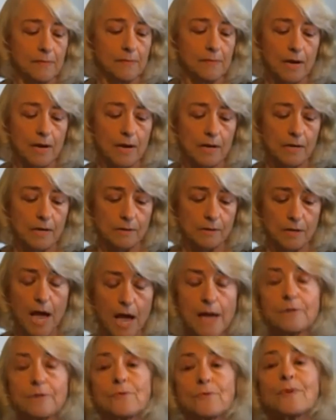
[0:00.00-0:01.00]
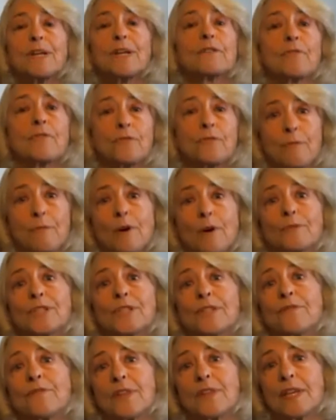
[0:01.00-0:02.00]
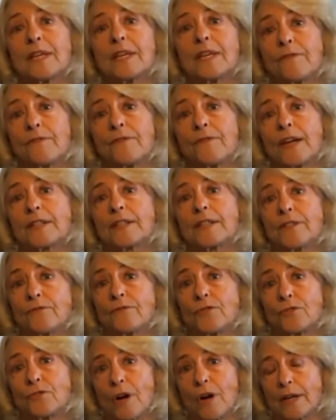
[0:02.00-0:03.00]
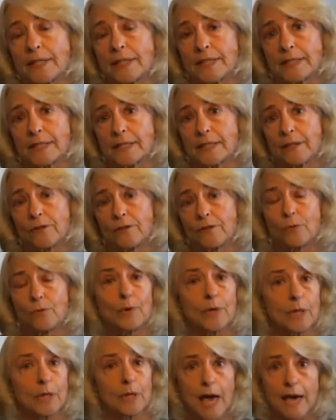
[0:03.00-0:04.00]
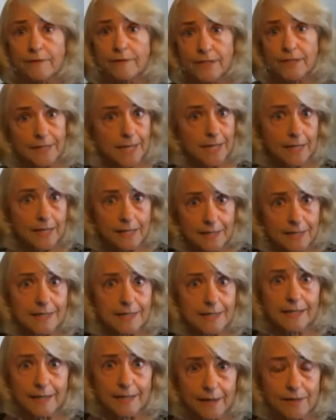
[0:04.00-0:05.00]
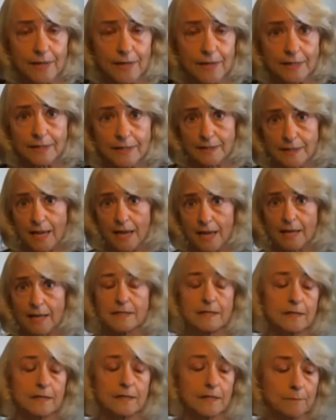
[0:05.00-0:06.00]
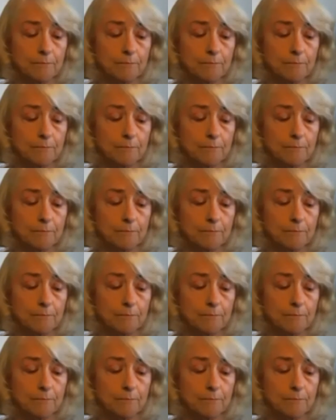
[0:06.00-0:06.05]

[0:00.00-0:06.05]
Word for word: uh, gotten rid of most of the ineffective drugs. There were a lot of studies done on this, and the